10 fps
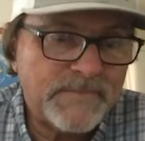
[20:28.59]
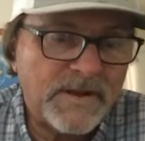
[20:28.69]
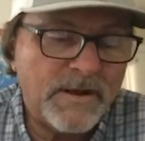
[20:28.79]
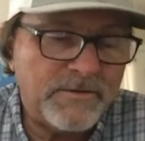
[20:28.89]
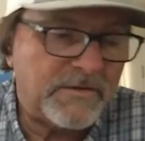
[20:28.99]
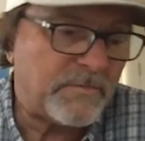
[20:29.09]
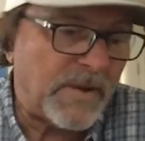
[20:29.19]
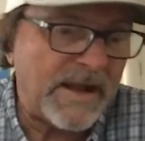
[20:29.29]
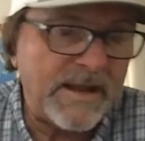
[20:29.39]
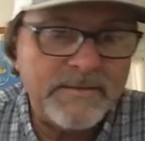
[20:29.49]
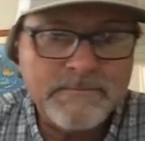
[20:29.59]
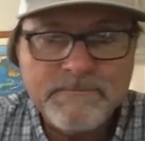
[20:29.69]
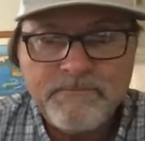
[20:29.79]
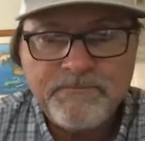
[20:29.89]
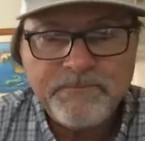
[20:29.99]
Despite
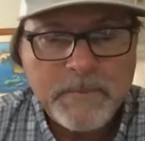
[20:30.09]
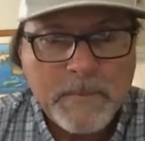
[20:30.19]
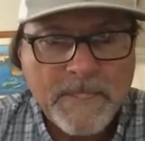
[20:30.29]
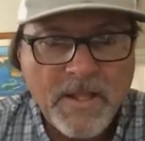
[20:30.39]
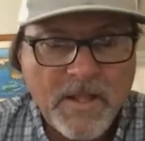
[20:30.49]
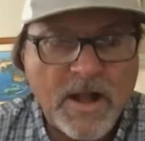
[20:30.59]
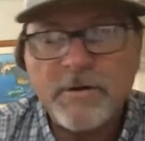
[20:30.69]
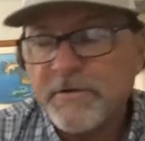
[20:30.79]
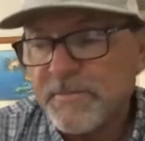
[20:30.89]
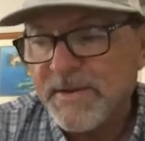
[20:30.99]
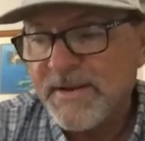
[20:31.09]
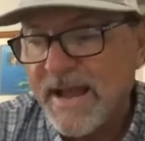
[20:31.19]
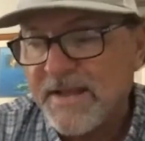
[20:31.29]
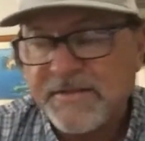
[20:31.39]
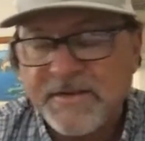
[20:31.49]
congressmen
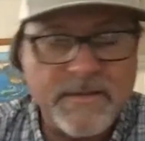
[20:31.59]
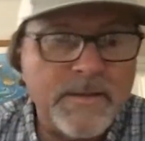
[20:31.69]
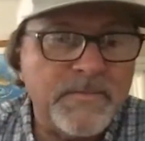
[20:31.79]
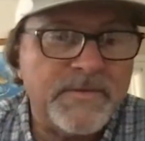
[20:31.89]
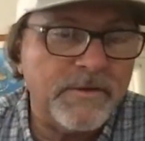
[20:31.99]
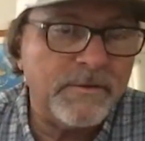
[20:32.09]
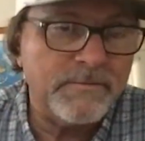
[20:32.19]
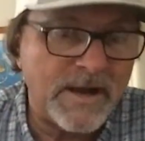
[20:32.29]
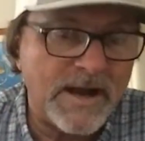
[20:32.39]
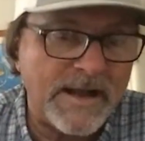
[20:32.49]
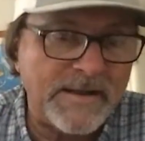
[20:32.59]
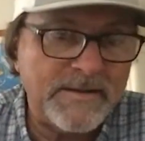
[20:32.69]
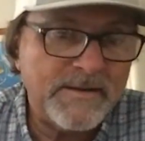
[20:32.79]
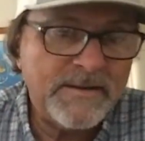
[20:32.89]
asking them to not,